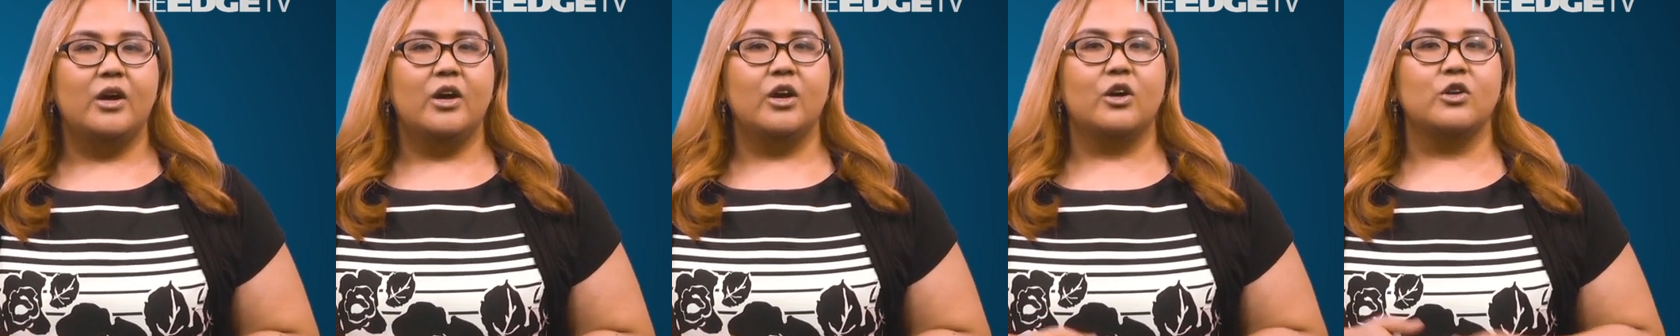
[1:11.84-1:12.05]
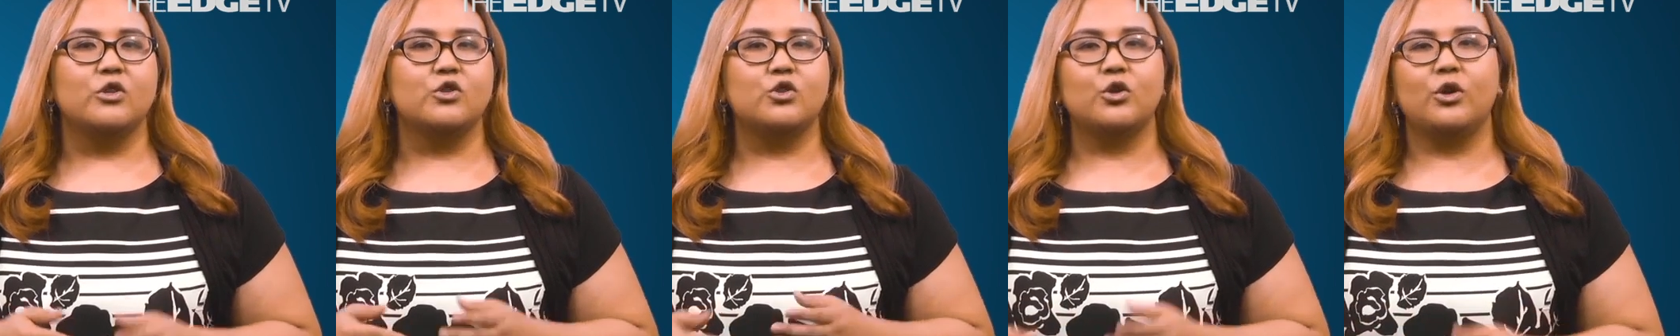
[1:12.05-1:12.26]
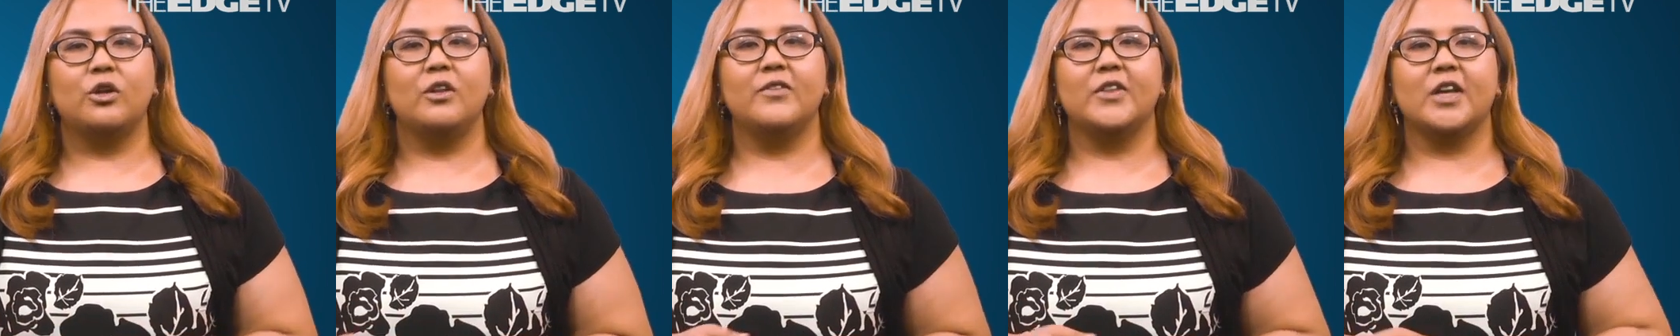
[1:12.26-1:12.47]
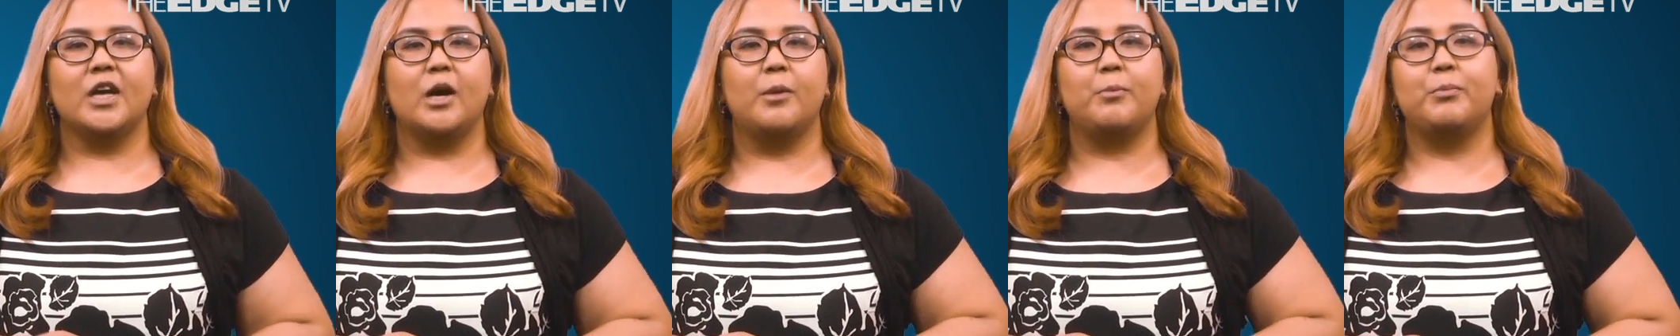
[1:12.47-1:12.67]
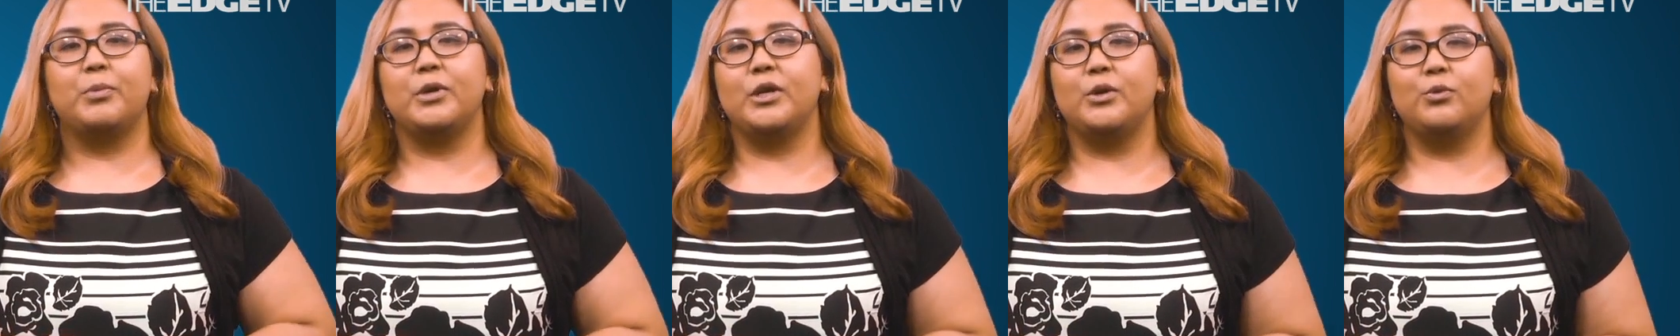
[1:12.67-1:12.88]
control of the
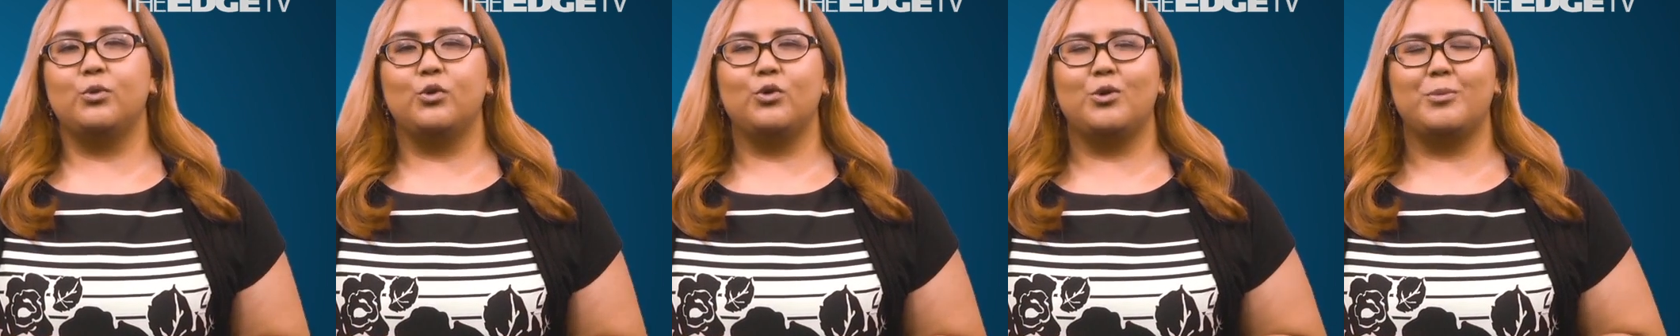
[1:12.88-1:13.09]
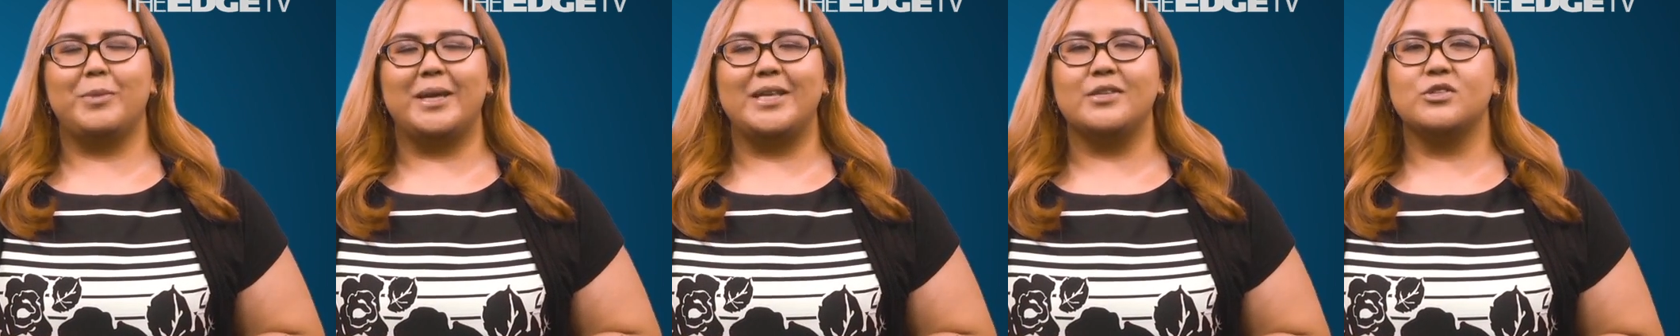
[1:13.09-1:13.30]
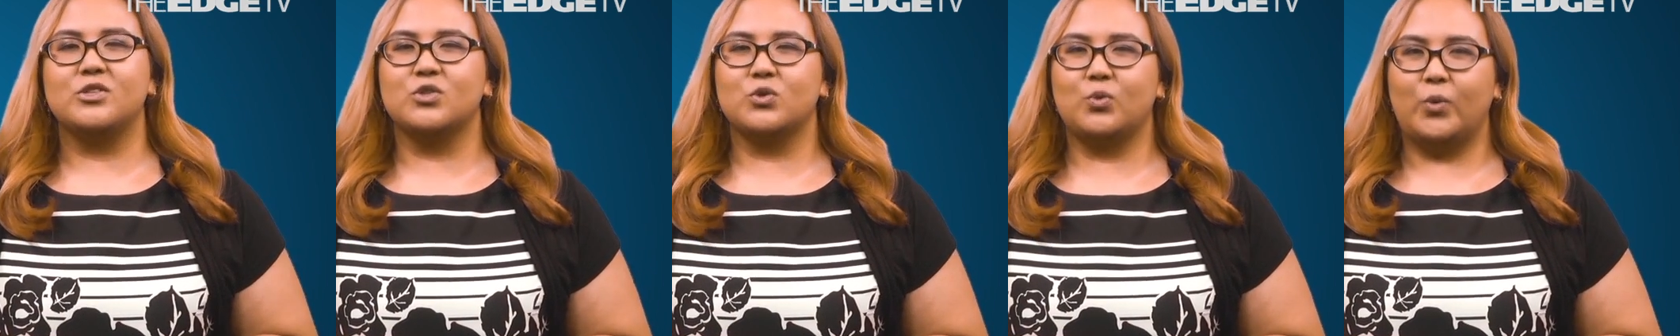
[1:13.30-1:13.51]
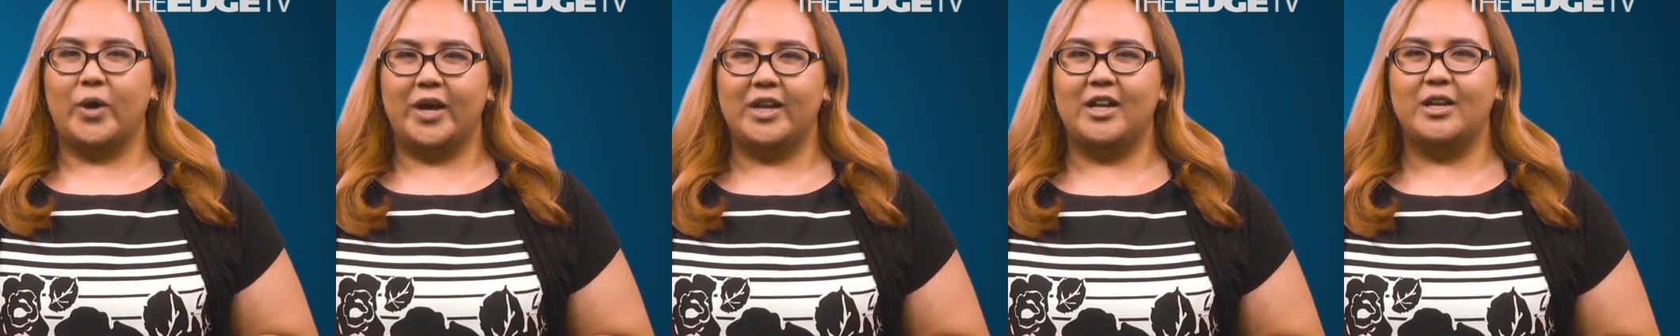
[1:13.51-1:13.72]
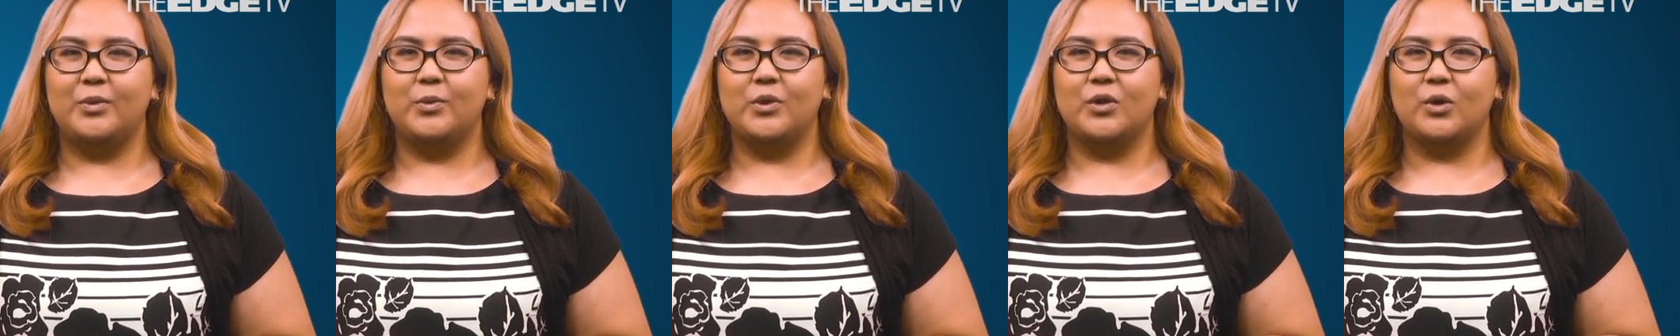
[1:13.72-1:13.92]
company will remain
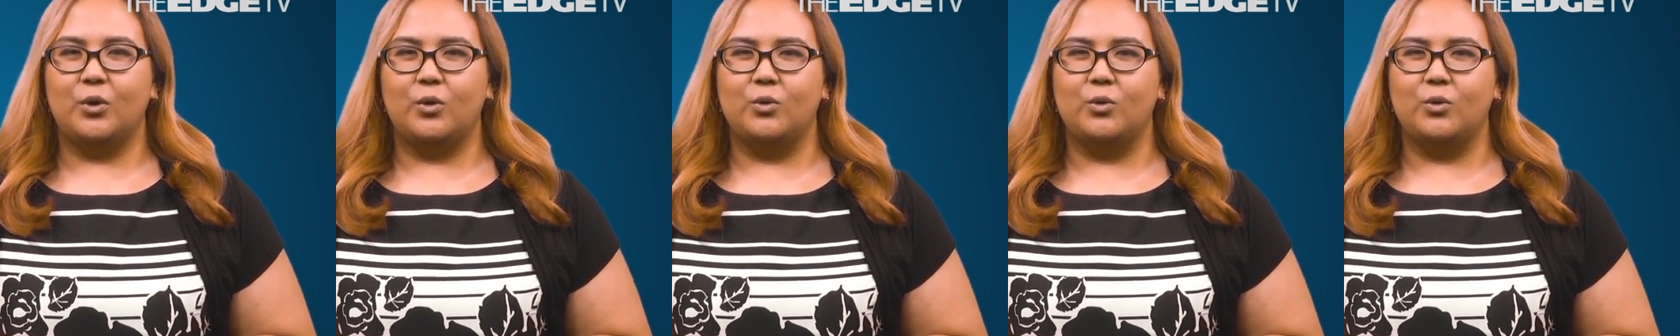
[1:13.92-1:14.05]
squarely with